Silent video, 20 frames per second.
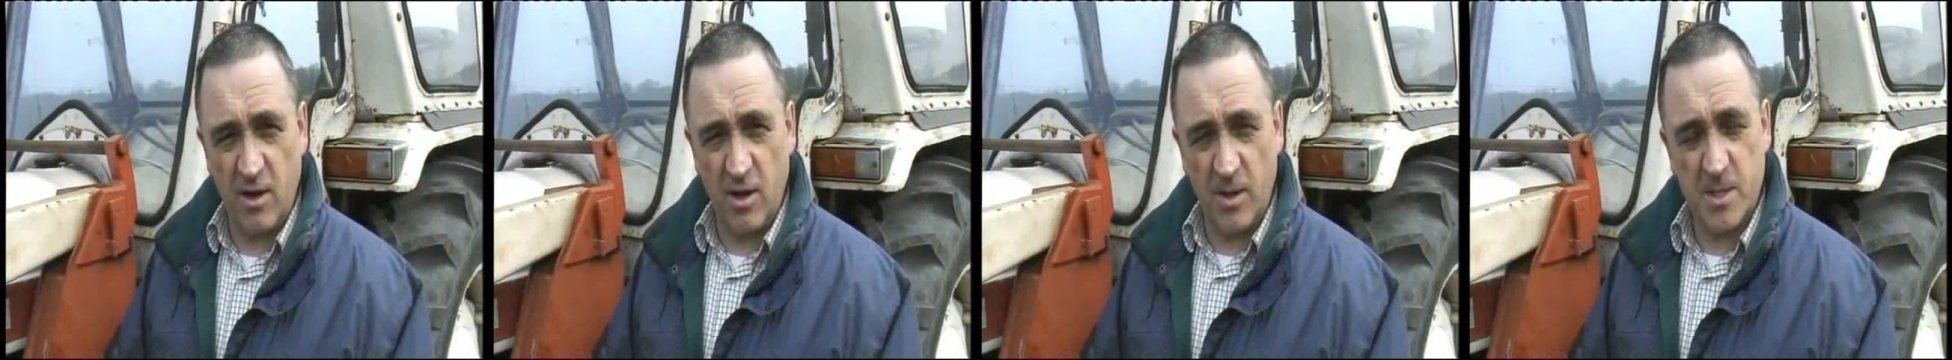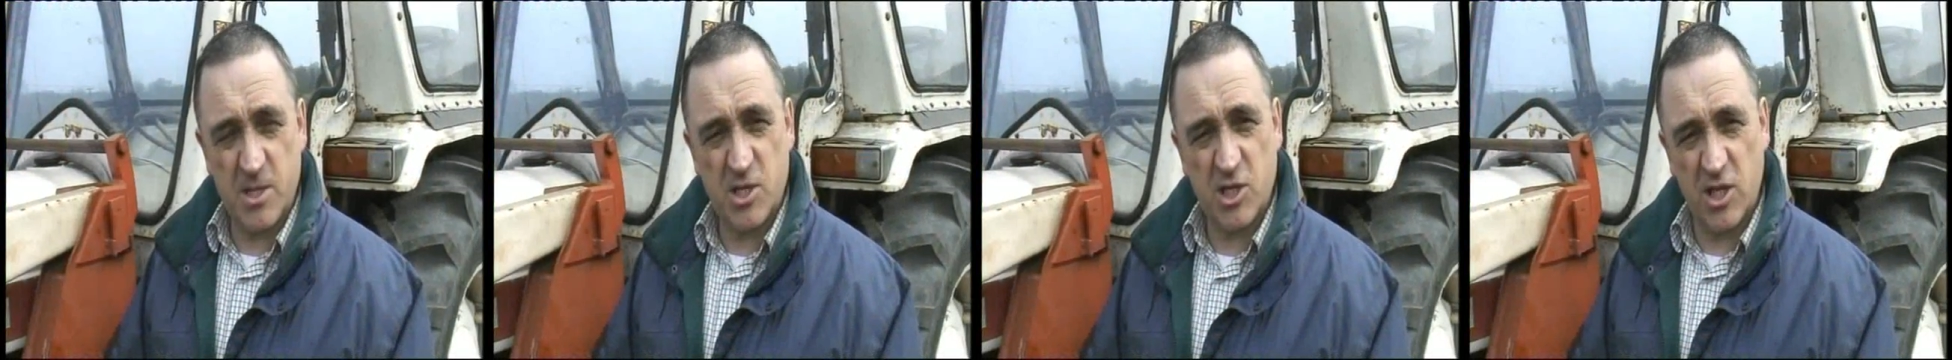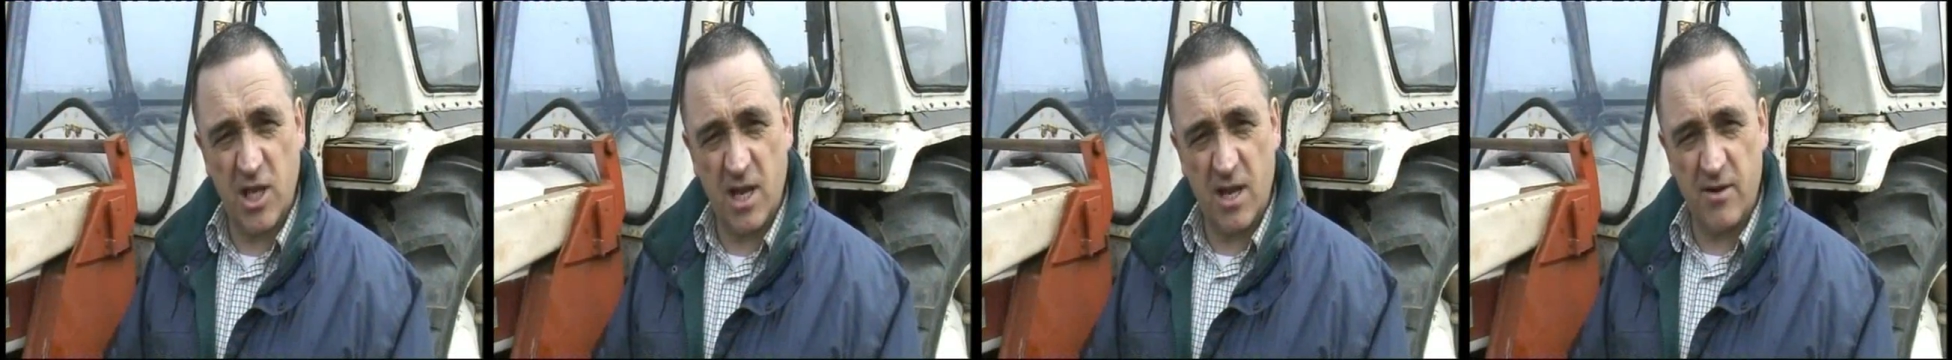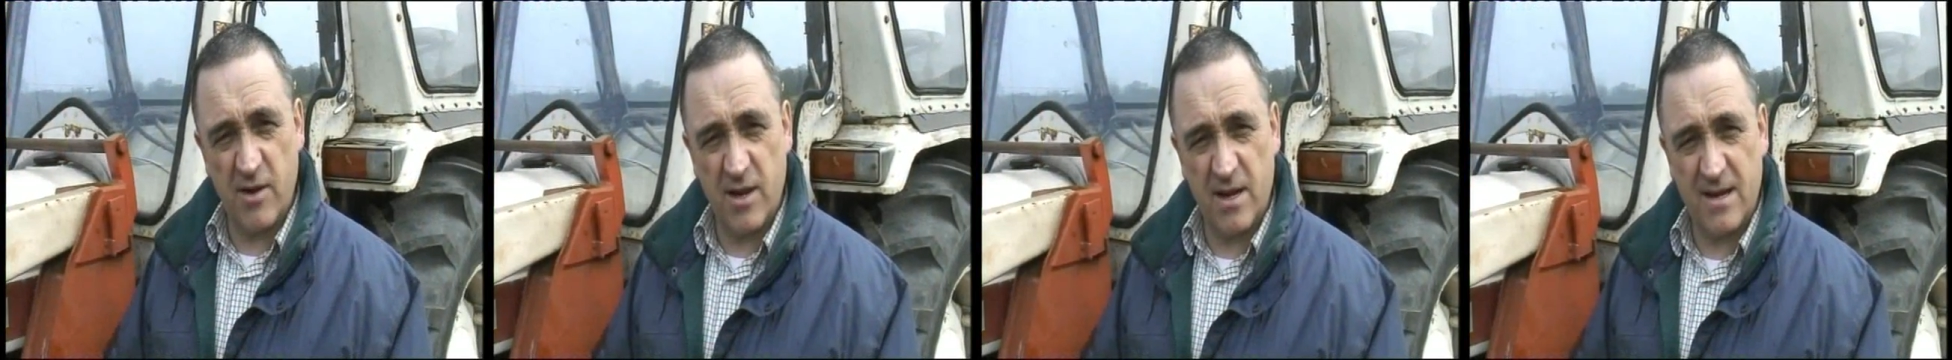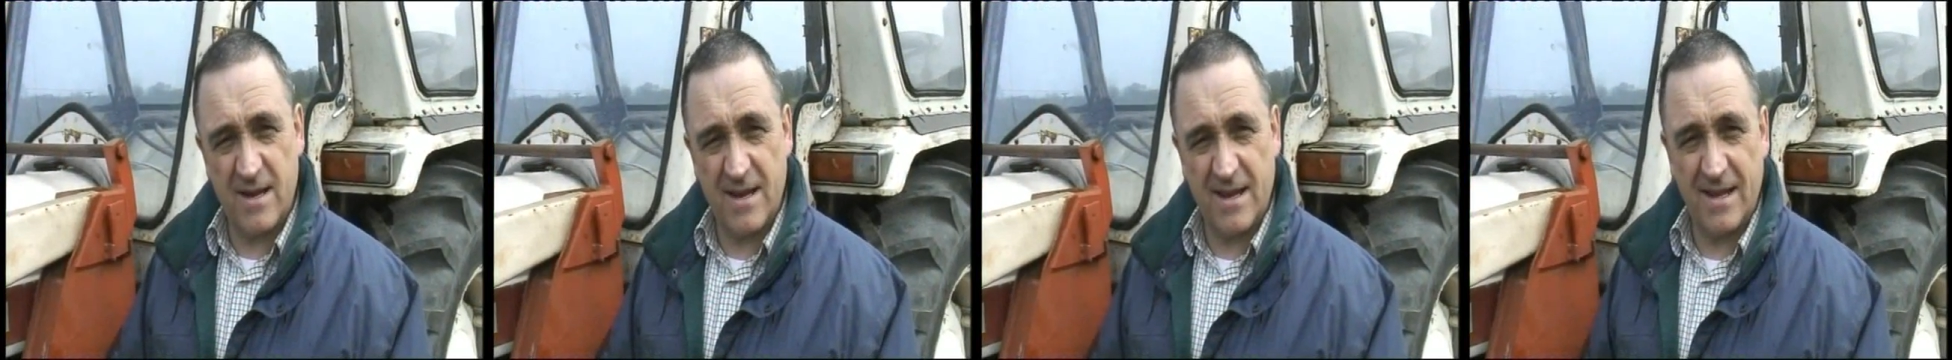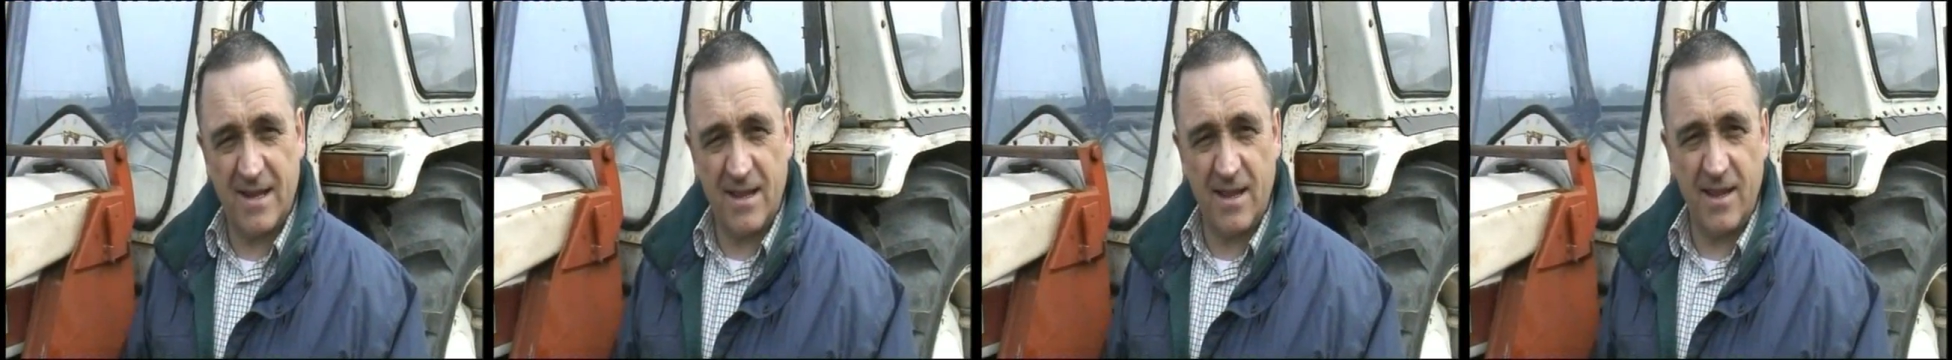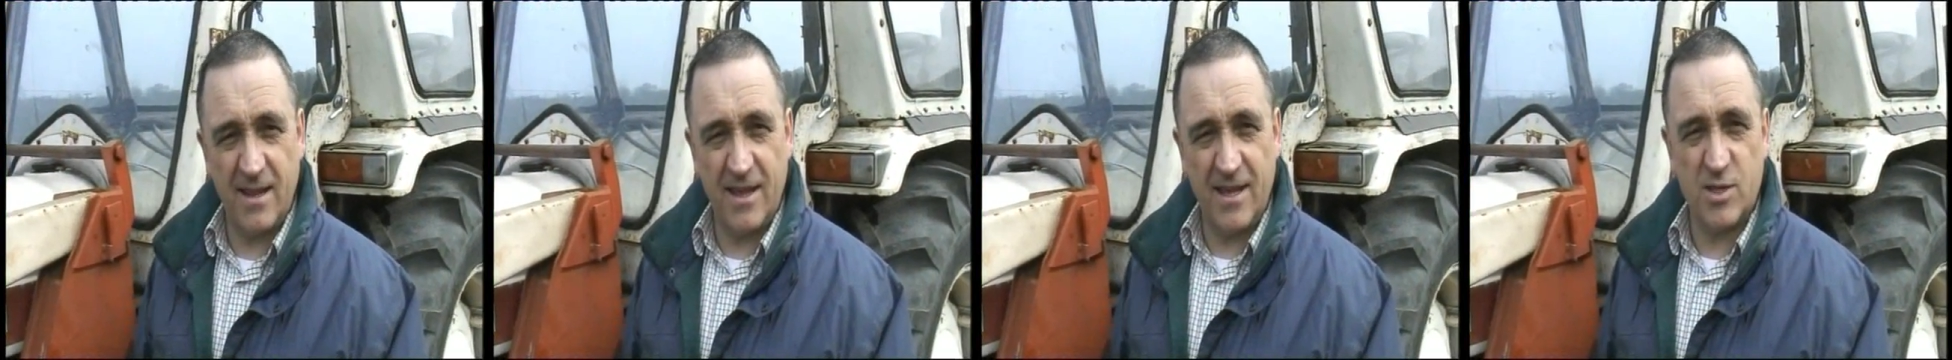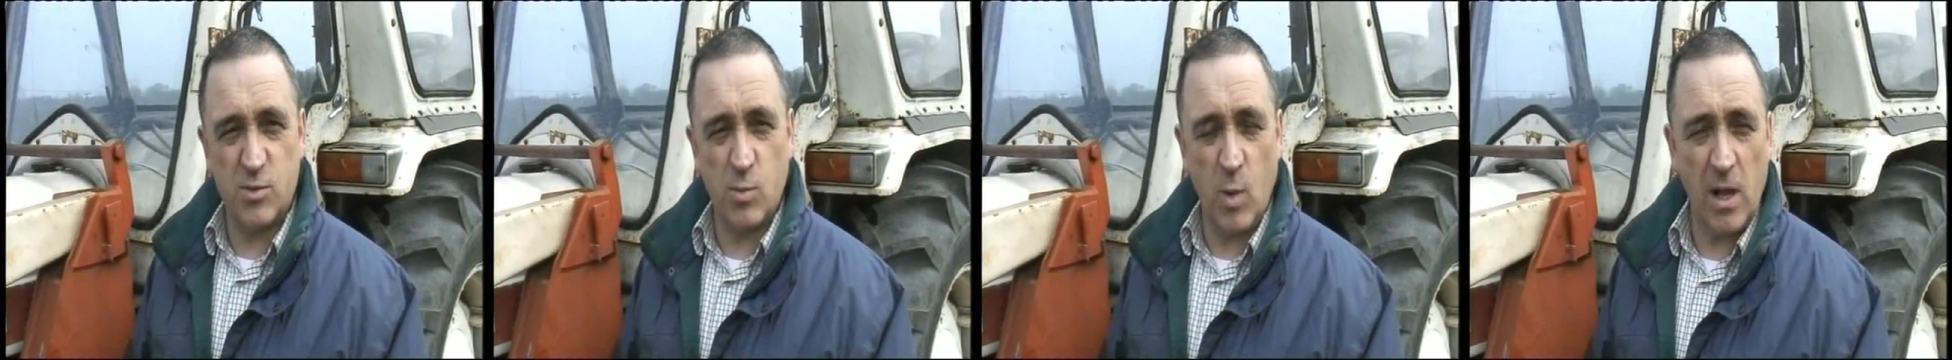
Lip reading: on the steering is